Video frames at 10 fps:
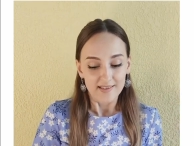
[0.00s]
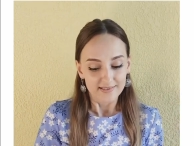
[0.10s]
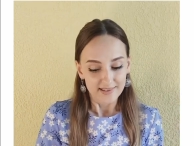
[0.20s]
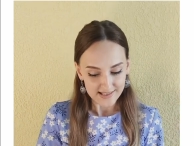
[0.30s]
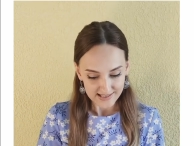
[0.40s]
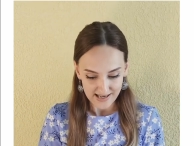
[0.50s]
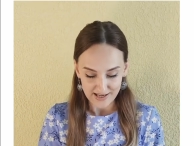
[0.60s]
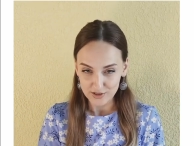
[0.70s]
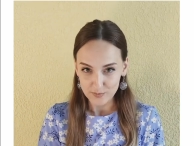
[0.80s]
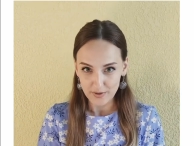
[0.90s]
The
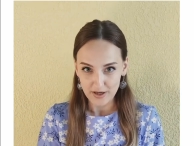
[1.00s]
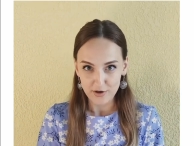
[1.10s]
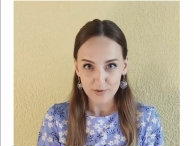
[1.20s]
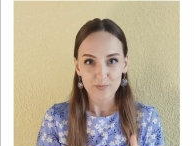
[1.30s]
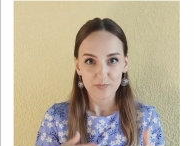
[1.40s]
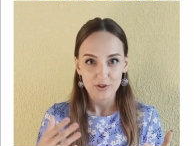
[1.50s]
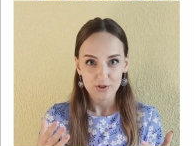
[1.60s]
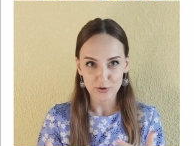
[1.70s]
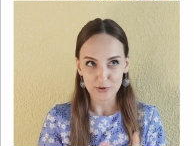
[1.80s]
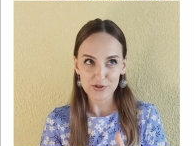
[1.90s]
second pair
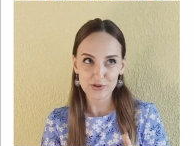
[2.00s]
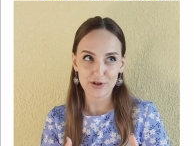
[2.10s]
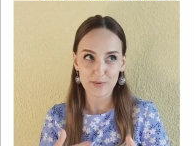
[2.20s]
is also